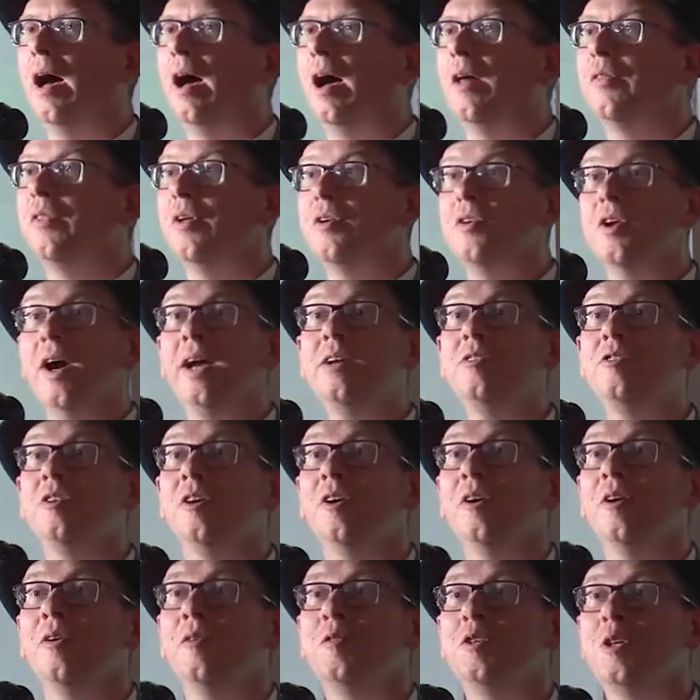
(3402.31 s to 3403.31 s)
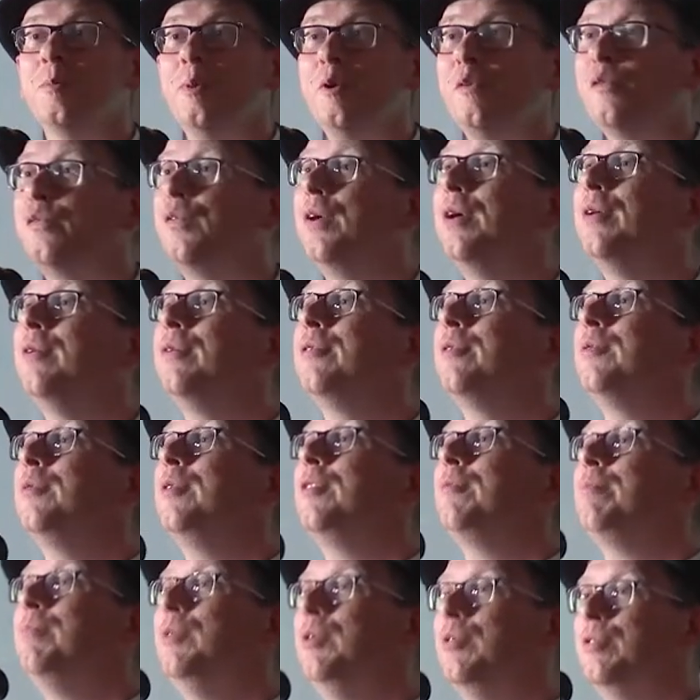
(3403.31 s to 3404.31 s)
Uh, the night should be filled
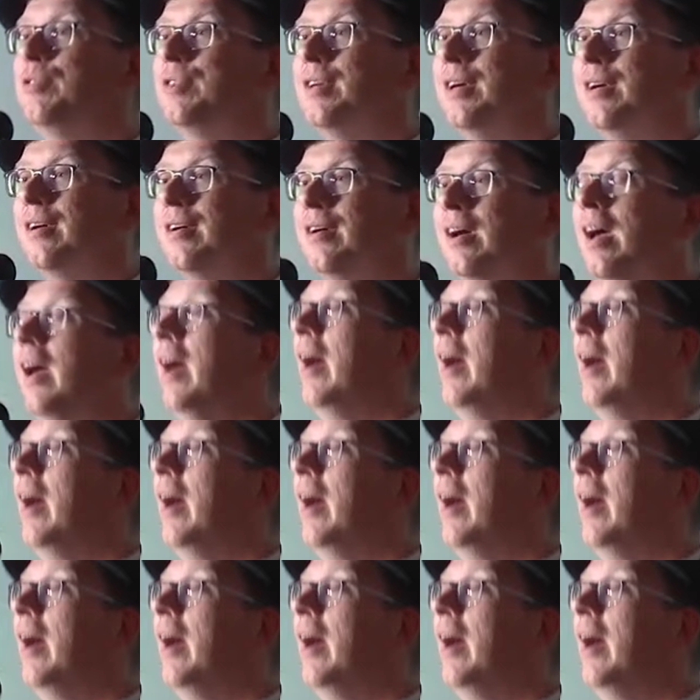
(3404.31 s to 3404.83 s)
with music,